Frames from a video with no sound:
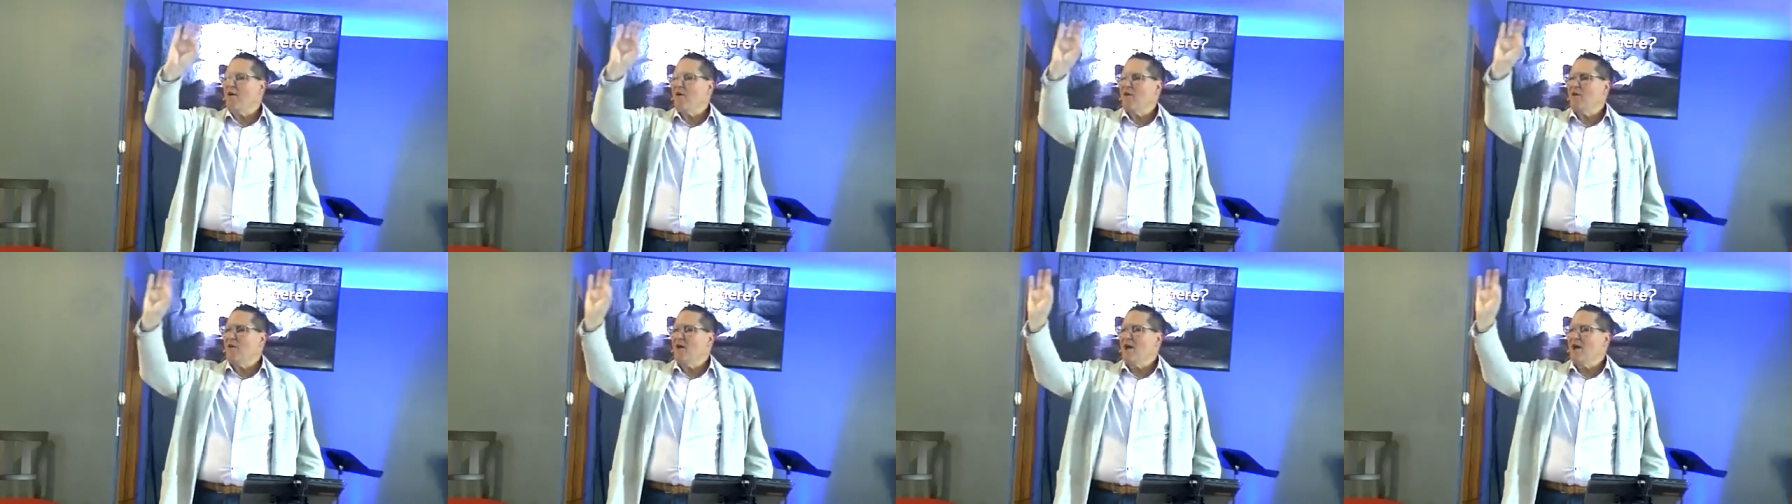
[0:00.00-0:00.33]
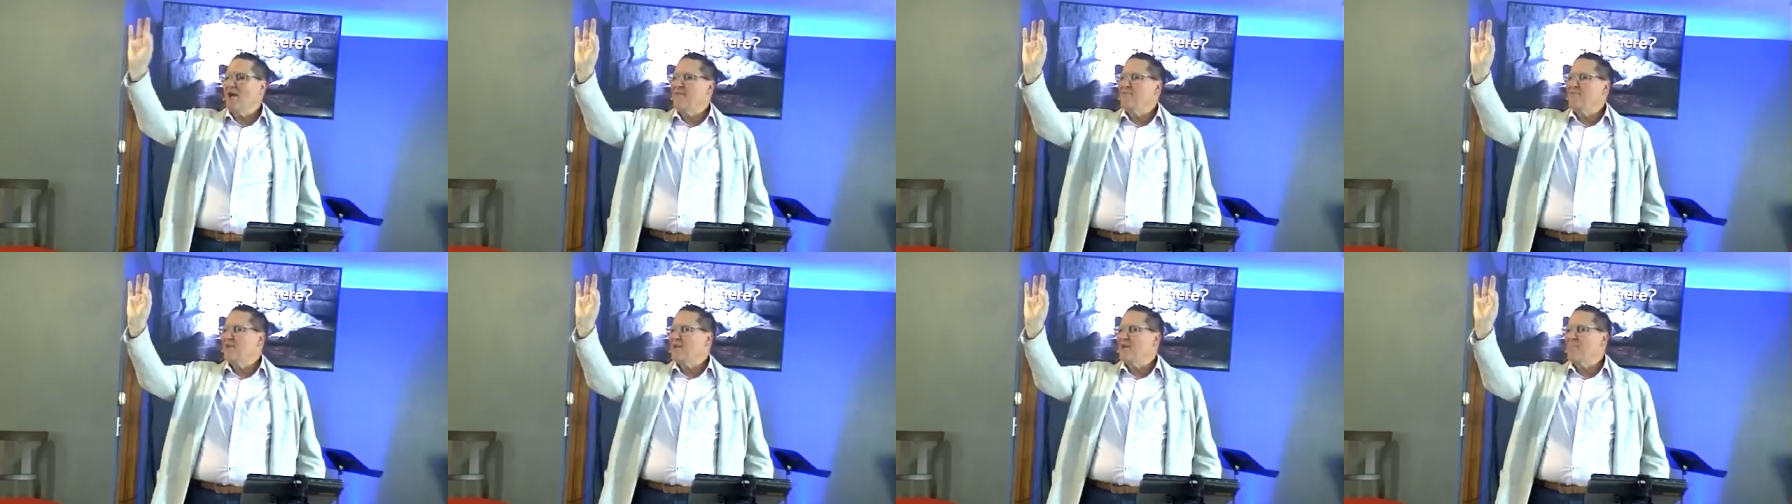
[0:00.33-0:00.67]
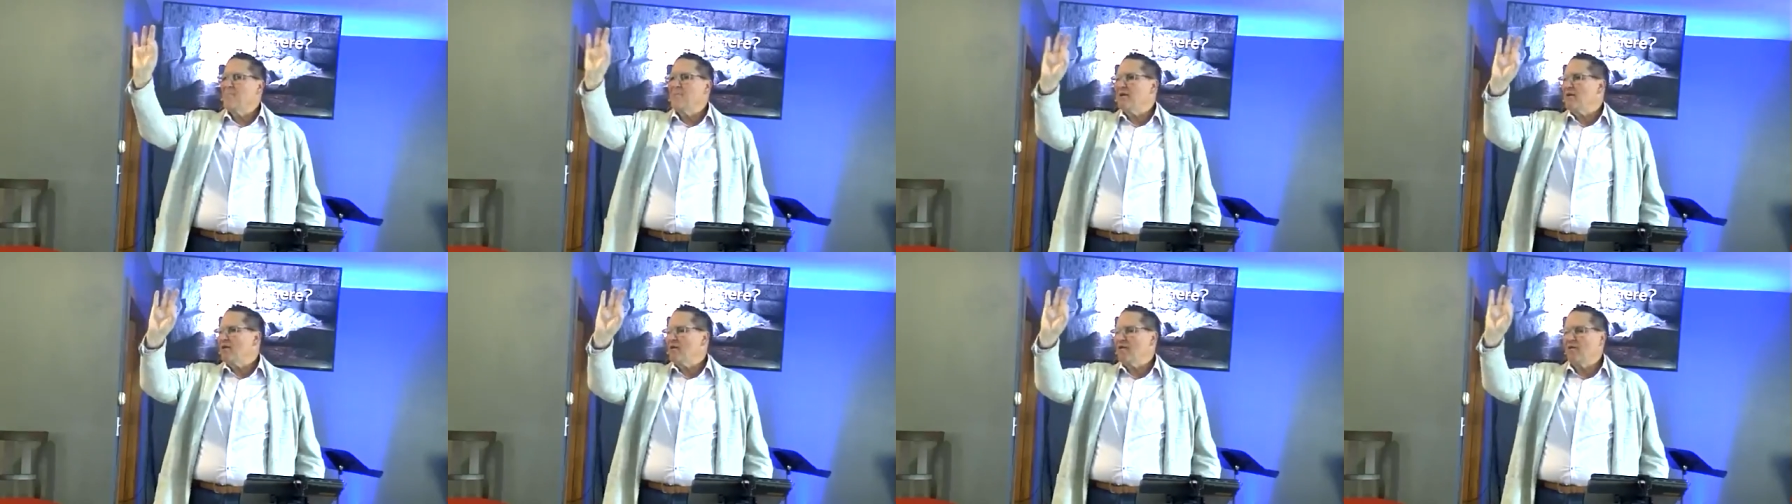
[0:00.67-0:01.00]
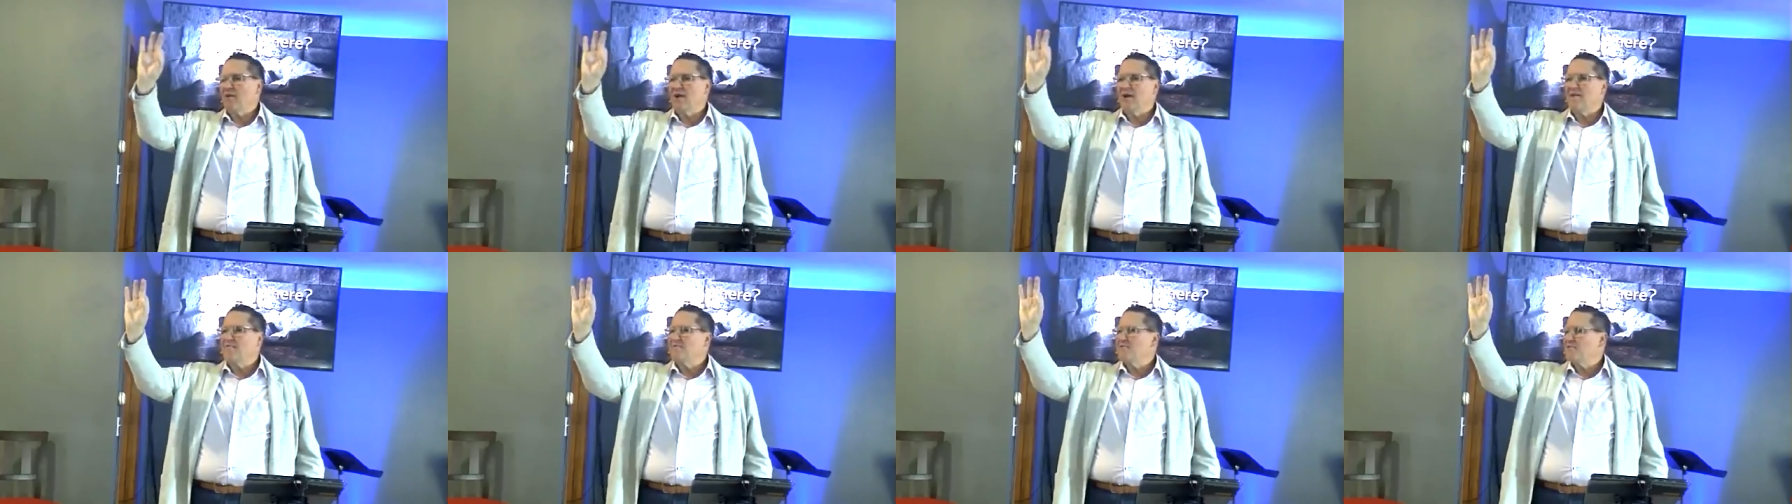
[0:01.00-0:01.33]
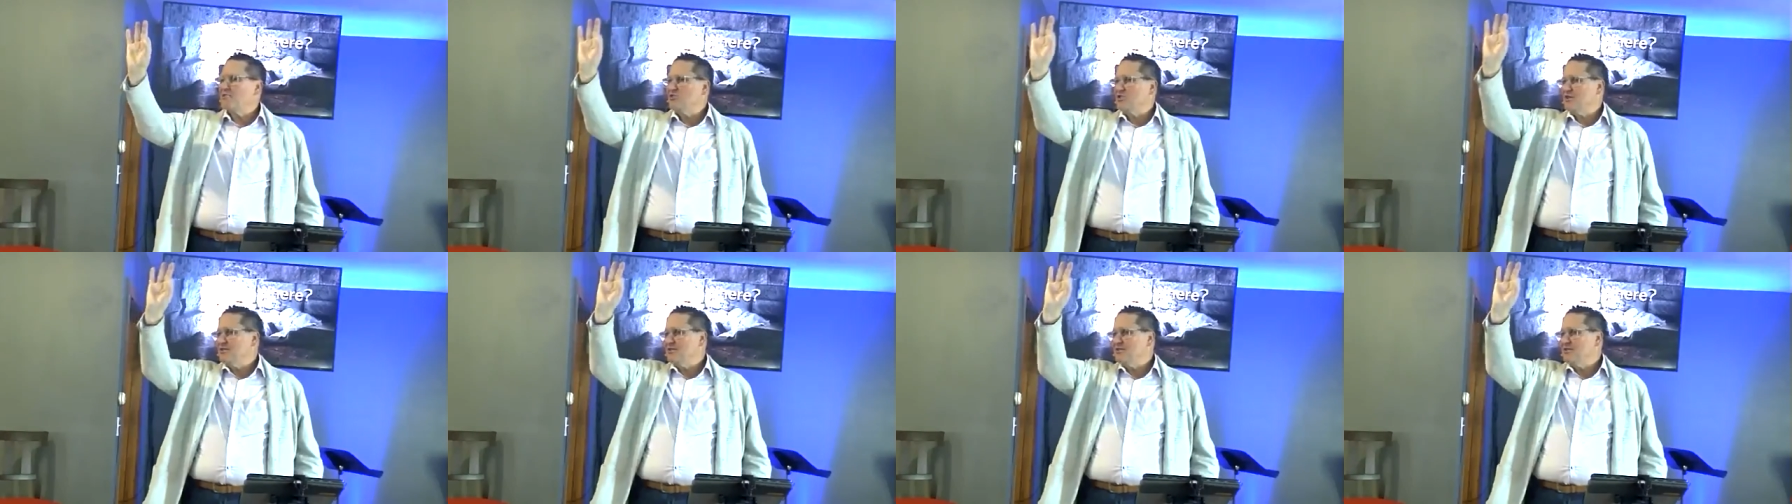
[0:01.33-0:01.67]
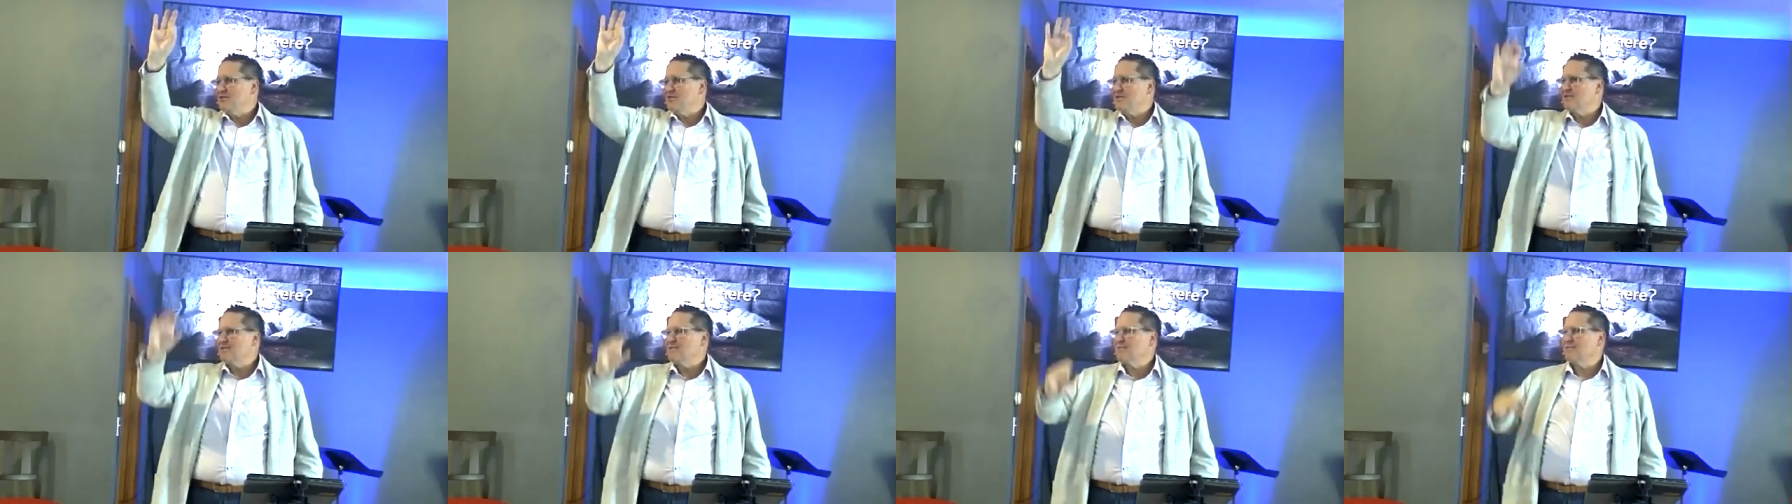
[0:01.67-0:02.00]
our life, commit our life to
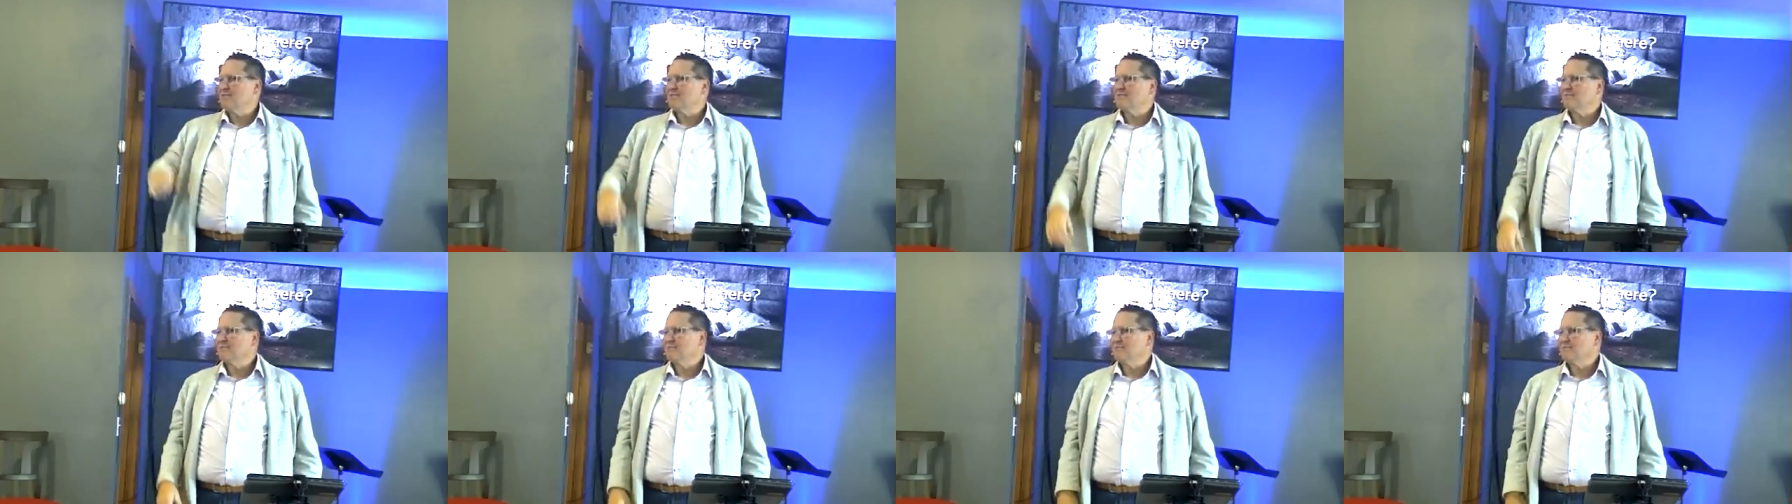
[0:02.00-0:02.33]
Jesus.